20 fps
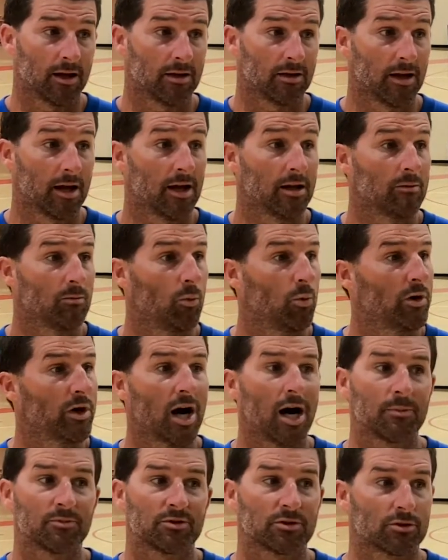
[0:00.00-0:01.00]
and, and when
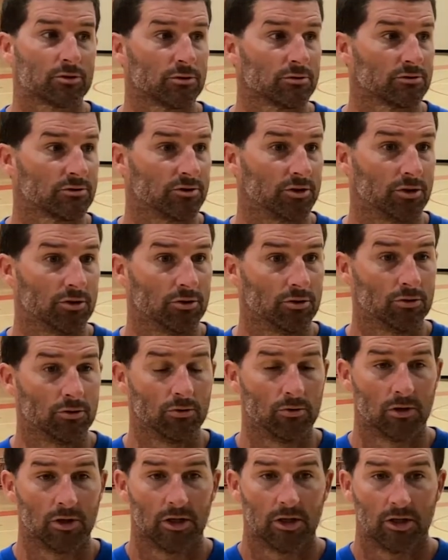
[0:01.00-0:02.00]
obstacles do,